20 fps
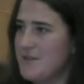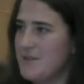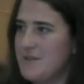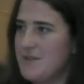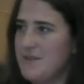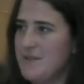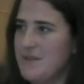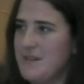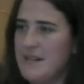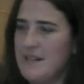
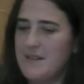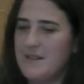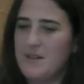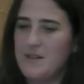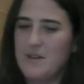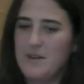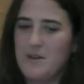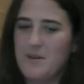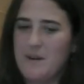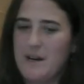student could
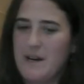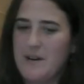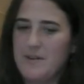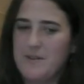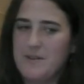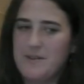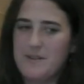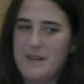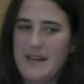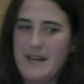go
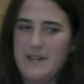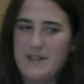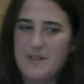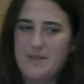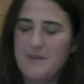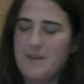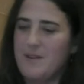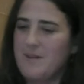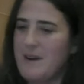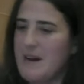out and do
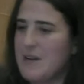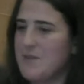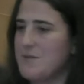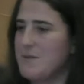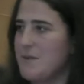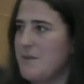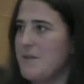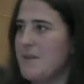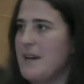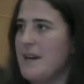the ground
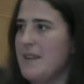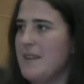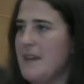truthing,